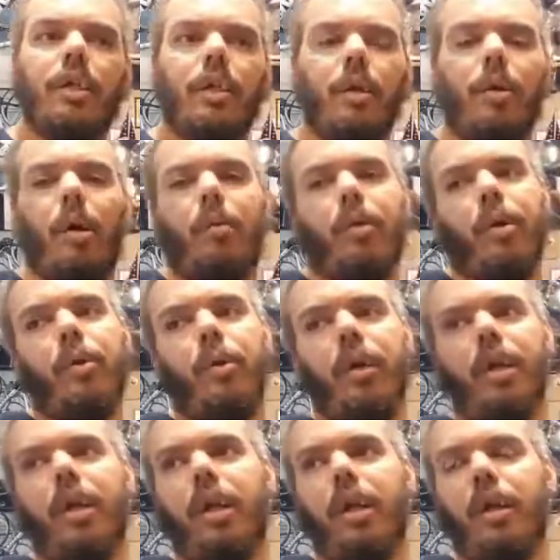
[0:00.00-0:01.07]
So I
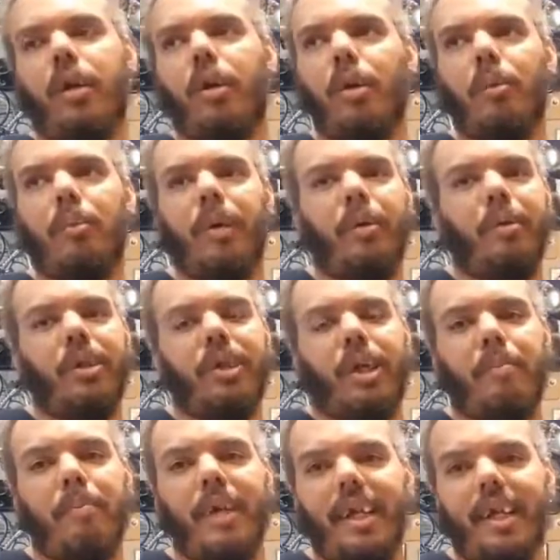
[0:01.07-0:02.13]
recorded it at home and it was
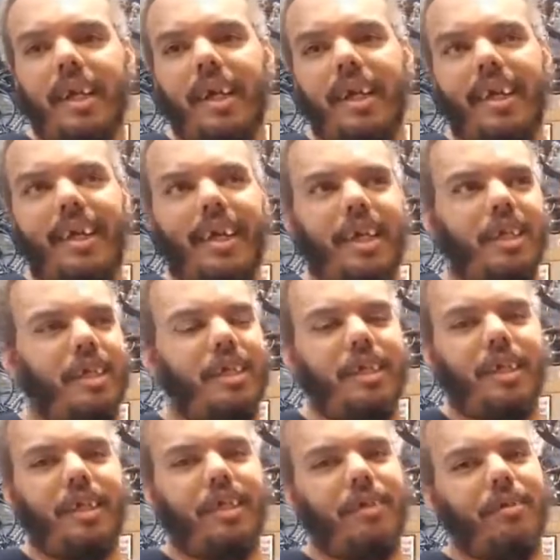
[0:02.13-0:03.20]
like midnight and I just
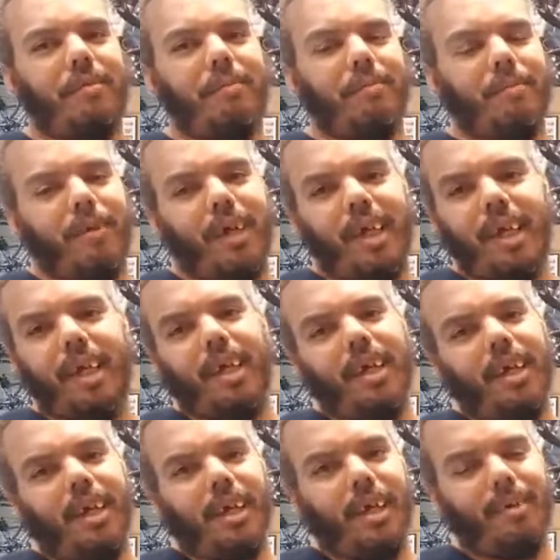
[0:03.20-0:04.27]
said, forget
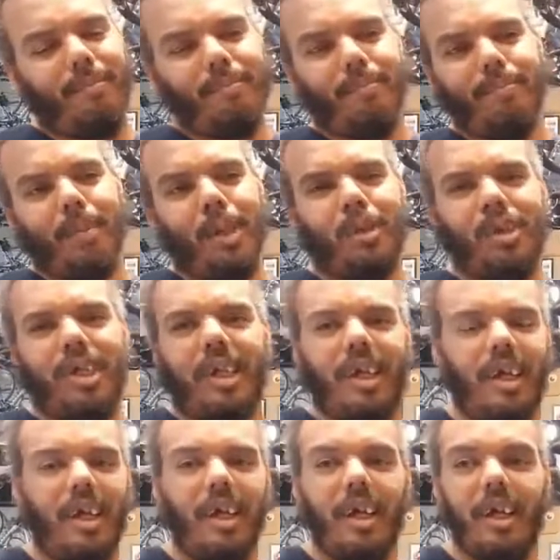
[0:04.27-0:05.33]
it, and I posted
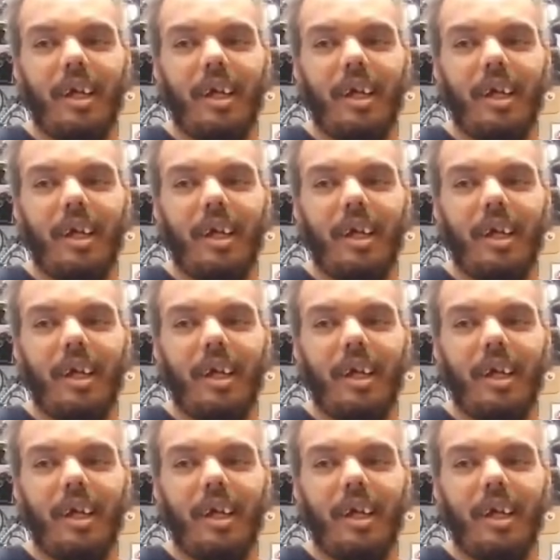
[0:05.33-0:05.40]
it.